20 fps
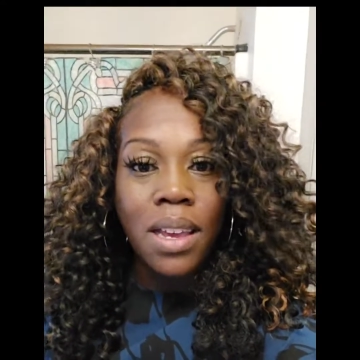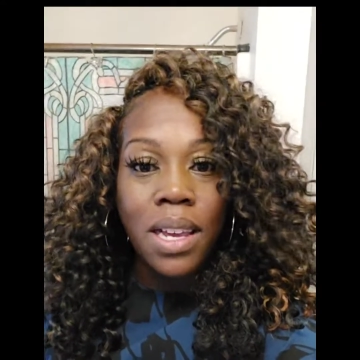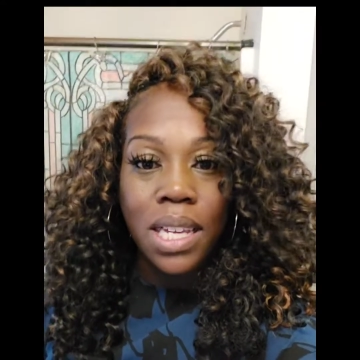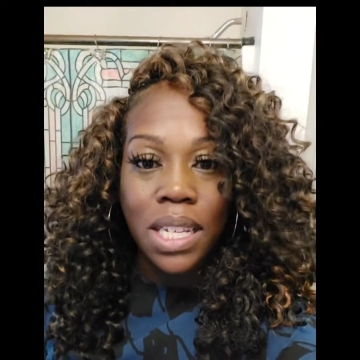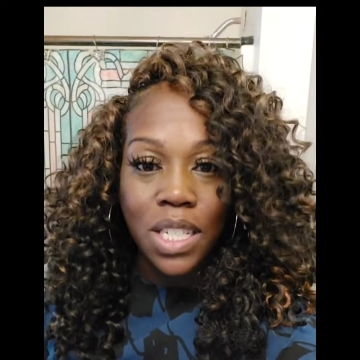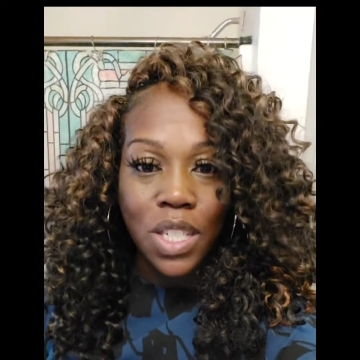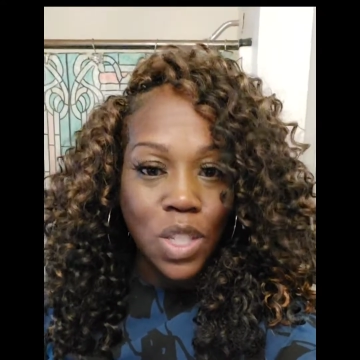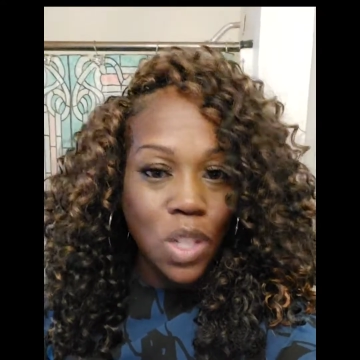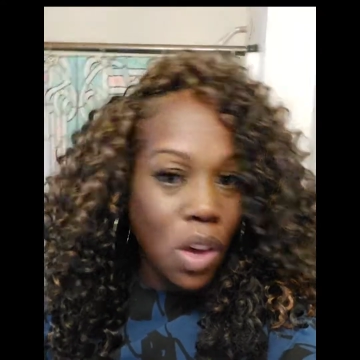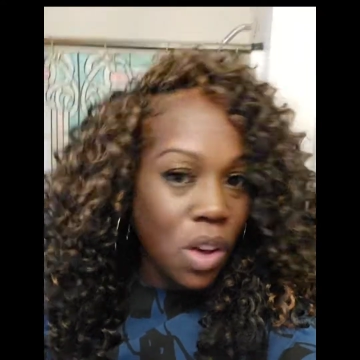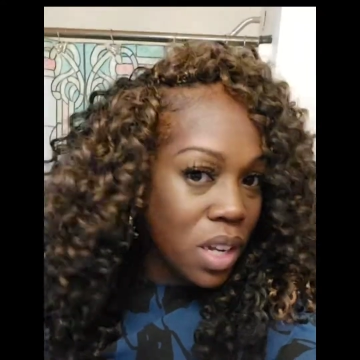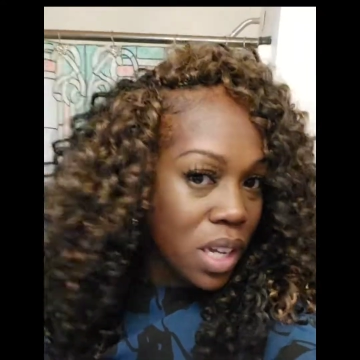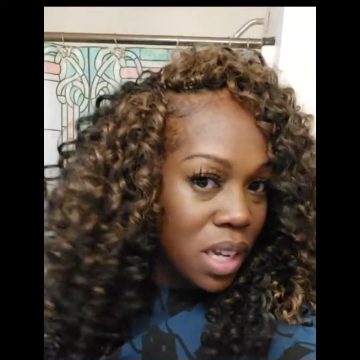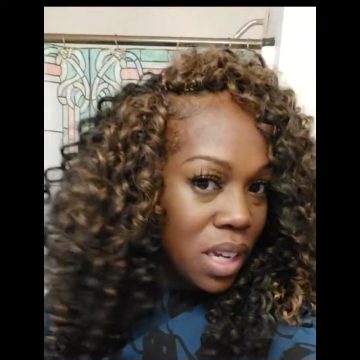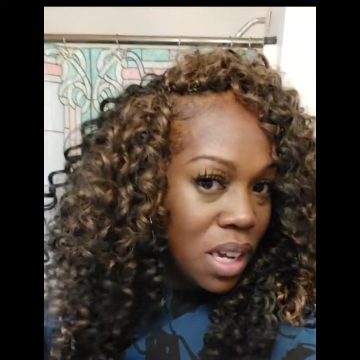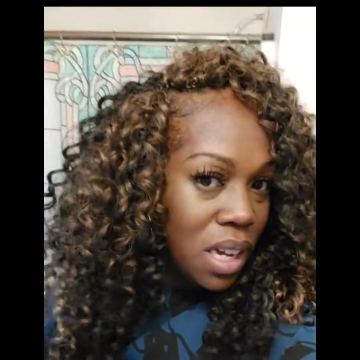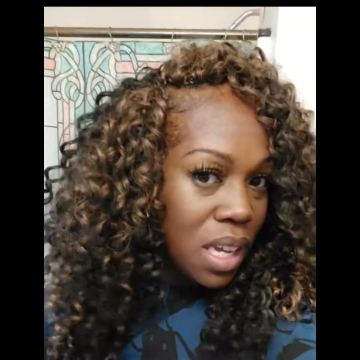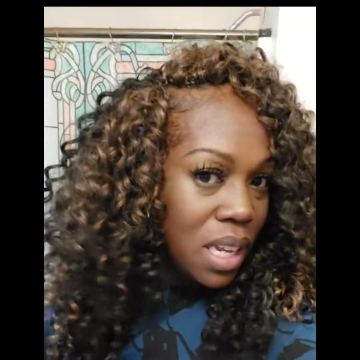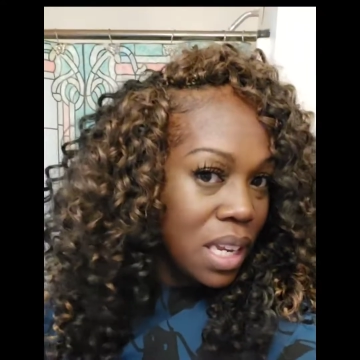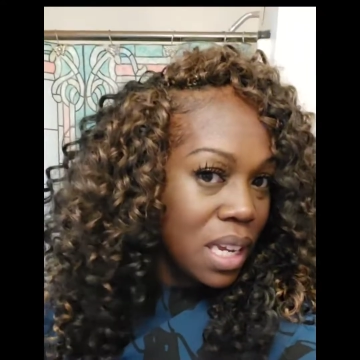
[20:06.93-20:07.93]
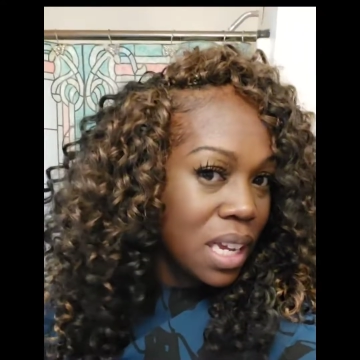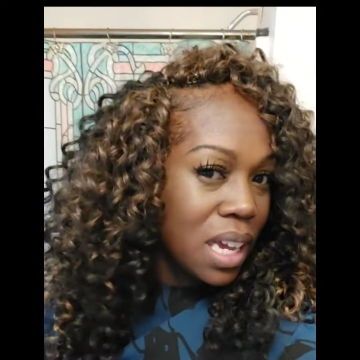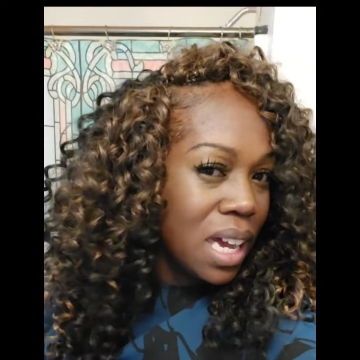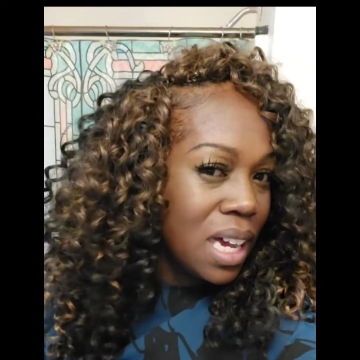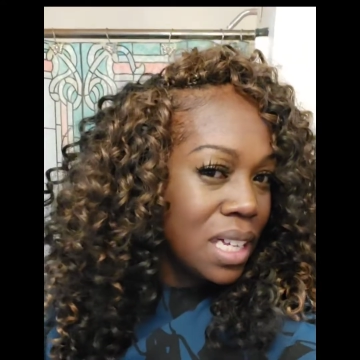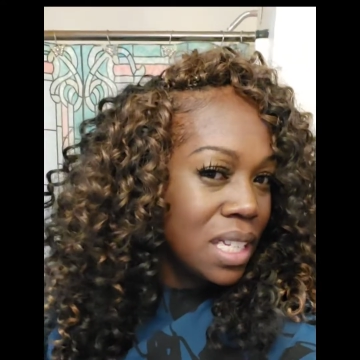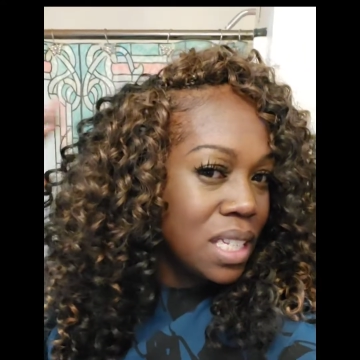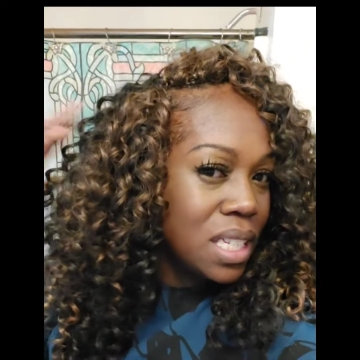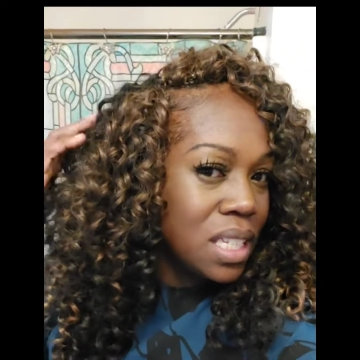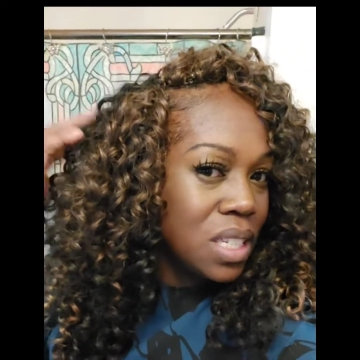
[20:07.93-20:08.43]
Installed it, cut it.
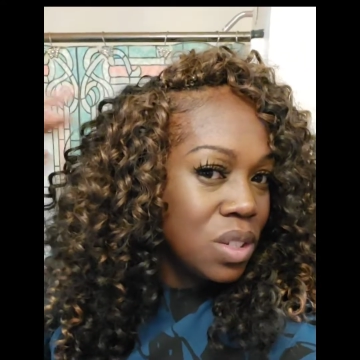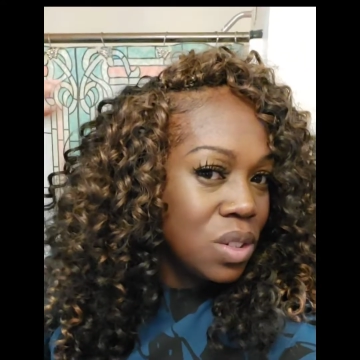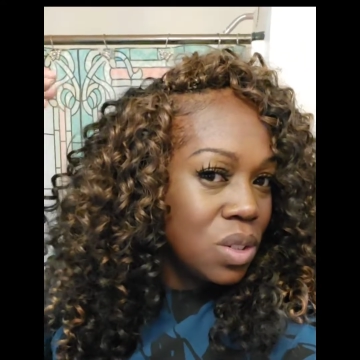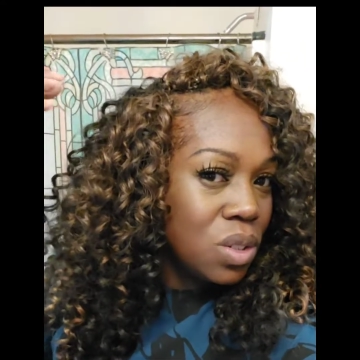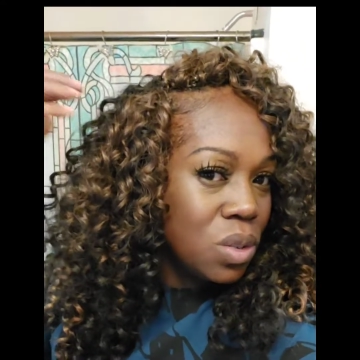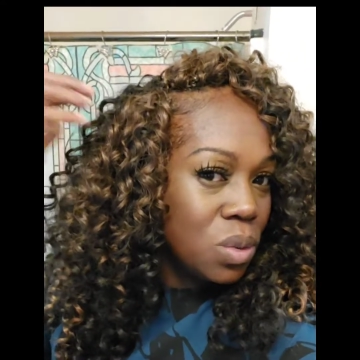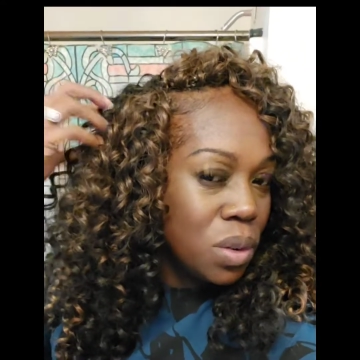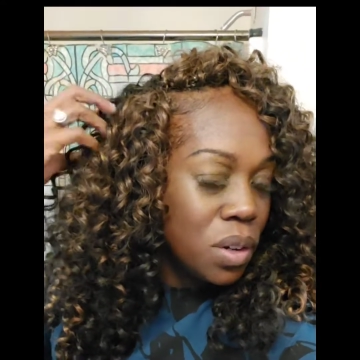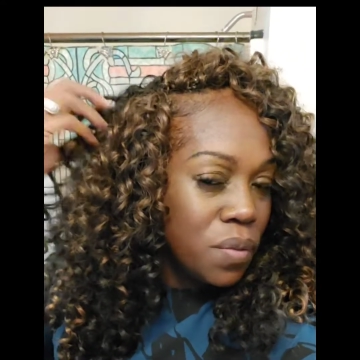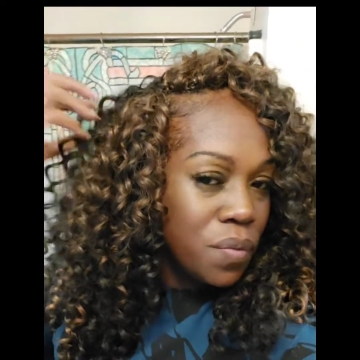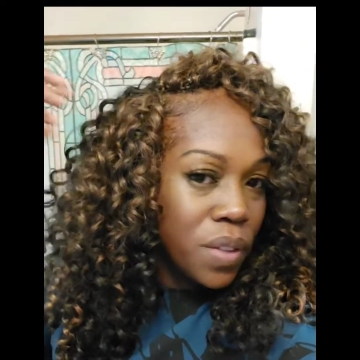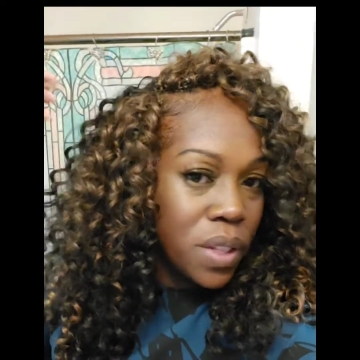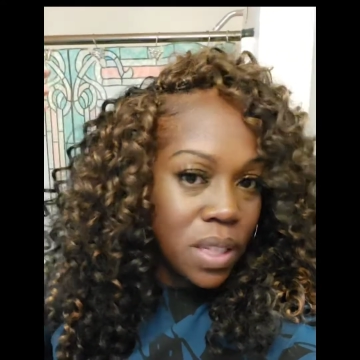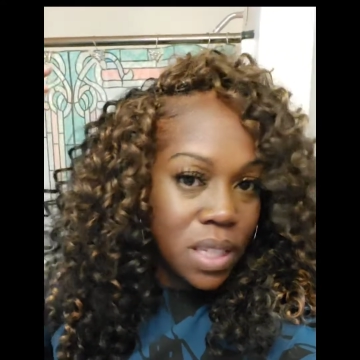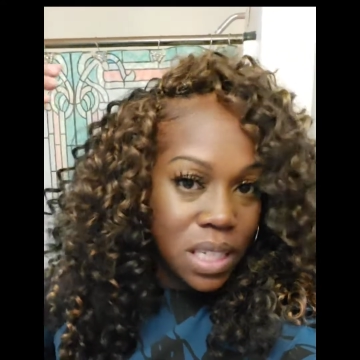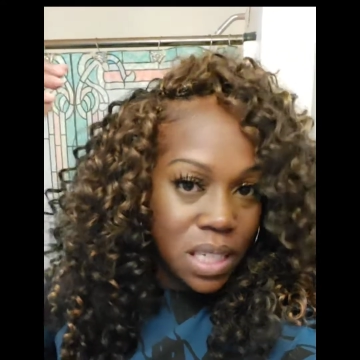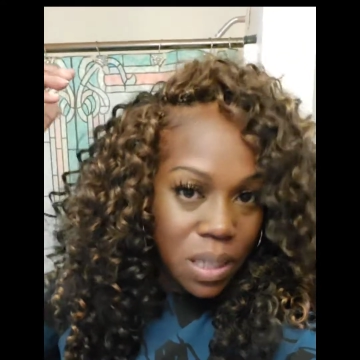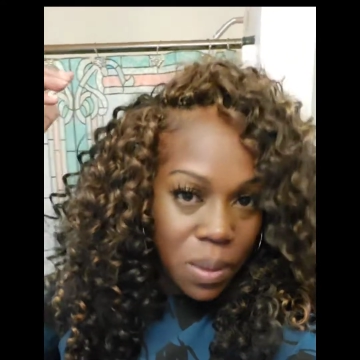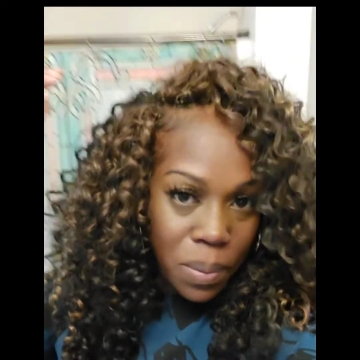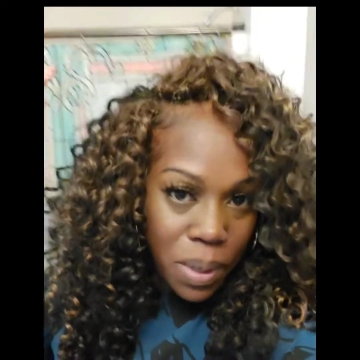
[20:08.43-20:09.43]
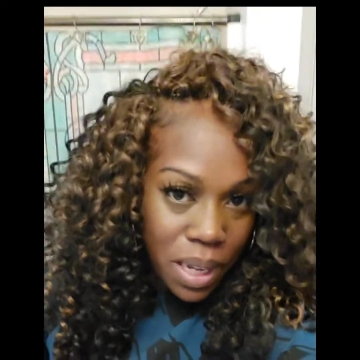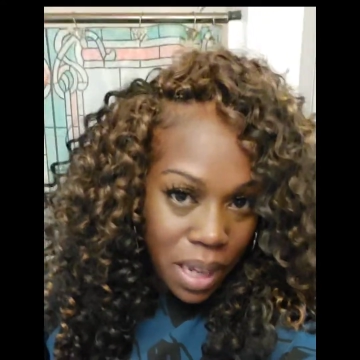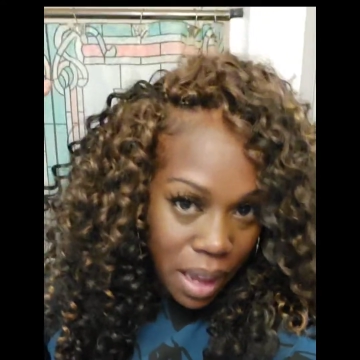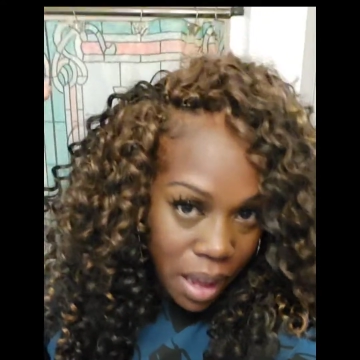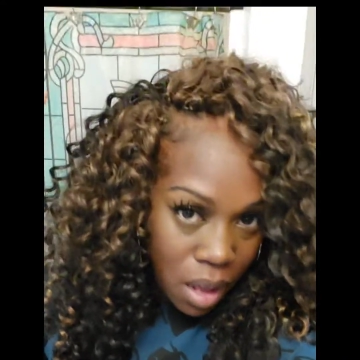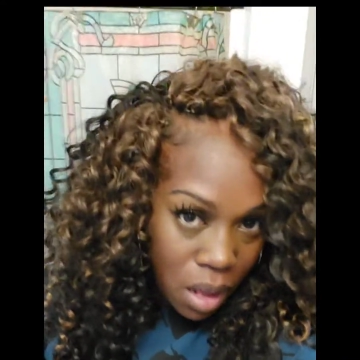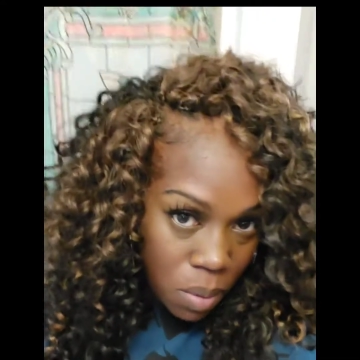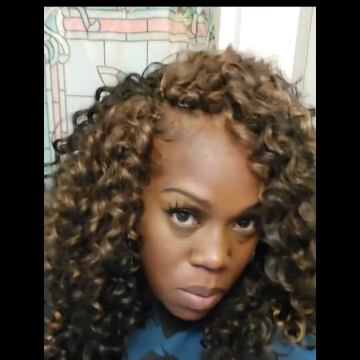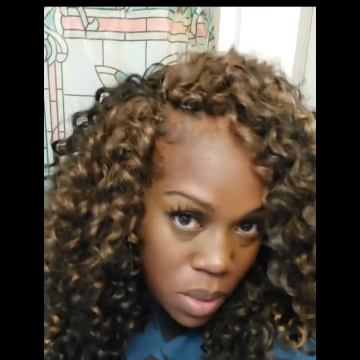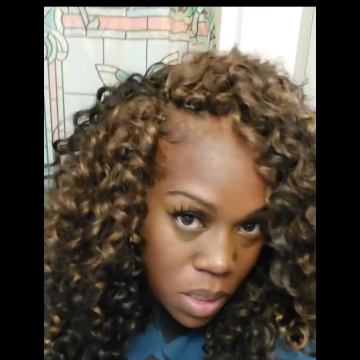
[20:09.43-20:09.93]
I still want to fill in some
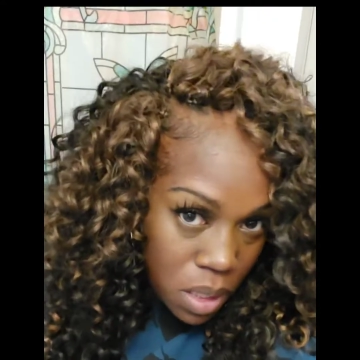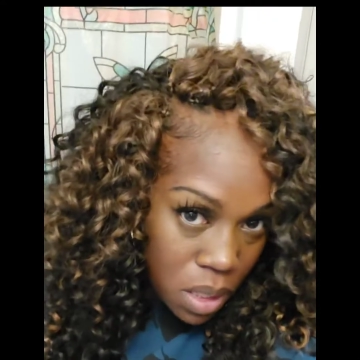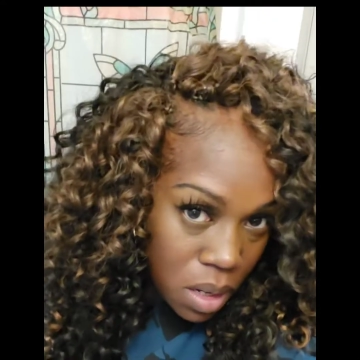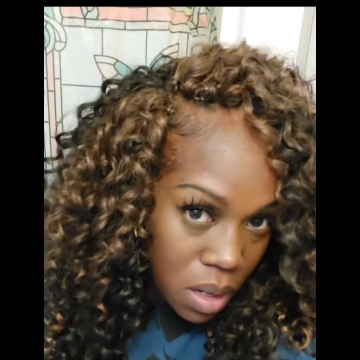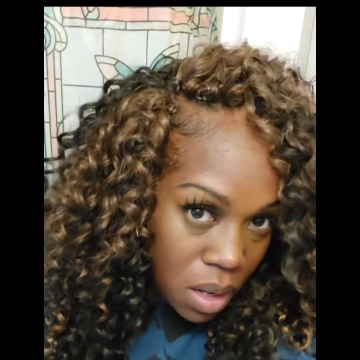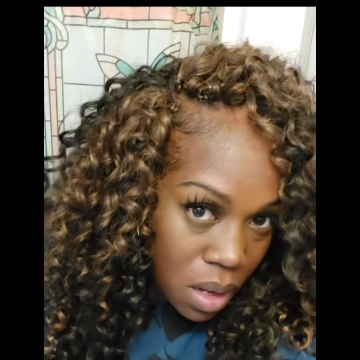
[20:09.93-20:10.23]
gaps,